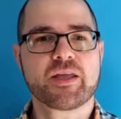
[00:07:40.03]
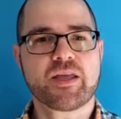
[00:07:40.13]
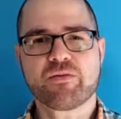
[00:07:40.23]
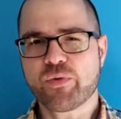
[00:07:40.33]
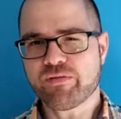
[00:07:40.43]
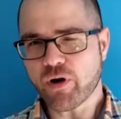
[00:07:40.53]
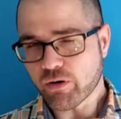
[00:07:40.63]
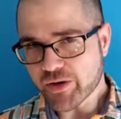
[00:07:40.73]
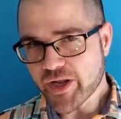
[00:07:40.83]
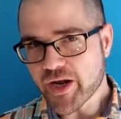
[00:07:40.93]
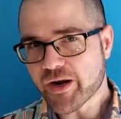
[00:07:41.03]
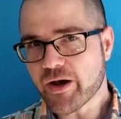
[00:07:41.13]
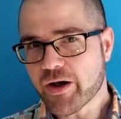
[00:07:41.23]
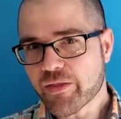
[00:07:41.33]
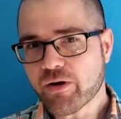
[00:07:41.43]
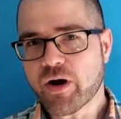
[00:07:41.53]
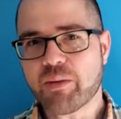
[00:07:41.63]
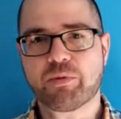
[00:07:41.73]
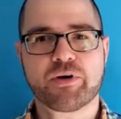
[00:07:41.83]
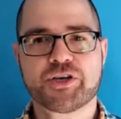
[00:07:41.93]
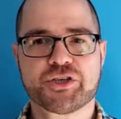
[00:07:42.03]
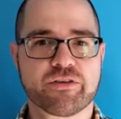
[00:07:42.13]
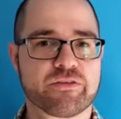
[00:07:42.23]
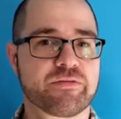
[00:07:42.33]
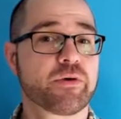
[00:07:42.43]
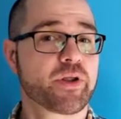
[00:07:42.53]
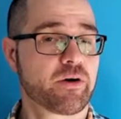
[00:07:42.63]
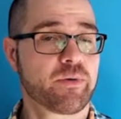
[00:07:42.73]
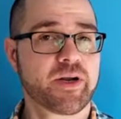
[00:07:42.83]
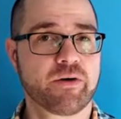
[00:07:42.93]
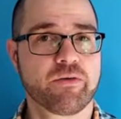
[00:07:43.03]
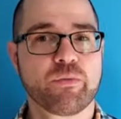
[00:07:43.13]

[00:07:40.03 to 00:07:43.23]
If we've already got other operations floating around,